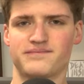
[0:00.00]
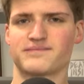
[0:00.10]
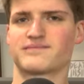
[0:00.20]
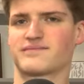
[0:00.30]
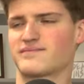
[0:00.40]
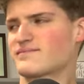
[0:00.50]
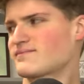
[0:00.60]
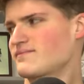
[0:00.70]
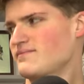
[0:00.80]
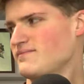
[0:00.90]

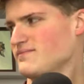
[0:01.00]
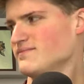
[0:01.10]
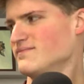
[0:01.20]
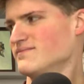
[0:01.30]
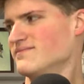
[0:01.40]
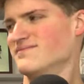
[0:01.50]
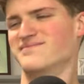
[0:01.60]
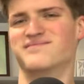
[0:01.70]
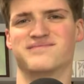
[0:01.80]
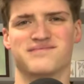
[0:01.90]

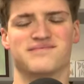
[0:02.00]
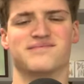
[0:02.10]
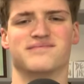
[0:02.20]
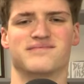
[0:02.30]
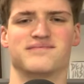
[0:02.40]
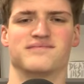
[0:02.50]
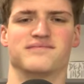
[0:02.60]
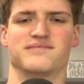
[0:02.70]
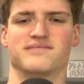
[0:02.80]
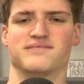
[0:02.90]

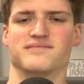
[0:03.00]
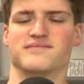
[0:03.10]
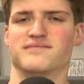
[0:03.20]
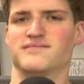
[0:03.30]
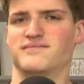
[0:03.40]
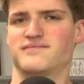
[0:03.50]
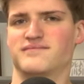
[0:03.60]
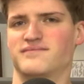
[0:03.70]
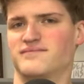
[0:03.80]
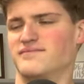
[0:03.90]

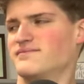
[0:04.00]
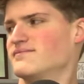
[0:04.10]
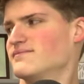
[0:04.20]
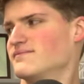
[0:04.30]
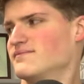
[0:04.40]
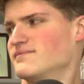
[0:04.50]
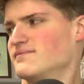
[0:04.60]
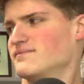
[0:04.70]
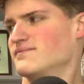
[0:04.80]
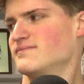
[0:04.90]

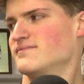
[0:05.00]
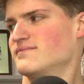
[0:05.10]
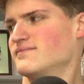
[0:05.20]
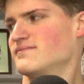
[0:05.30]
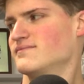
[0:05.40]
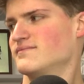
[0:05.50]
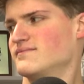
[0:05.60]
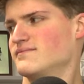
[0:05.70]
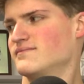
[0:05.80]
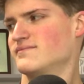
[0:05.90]

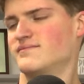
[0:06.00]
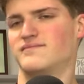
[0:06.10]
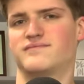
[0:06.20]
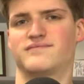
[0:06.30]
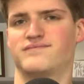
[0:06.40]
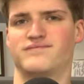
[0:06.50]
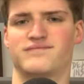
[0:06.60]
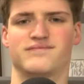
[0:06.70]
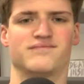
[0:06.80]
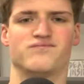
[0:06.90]

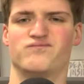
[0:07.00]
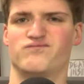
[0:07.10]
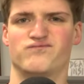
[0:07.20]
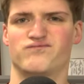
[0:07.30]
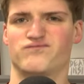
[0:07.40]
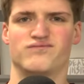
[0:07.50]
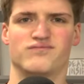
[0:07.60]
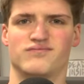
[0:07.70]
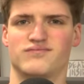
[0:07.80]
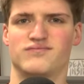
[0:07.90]
The person shown says nothing.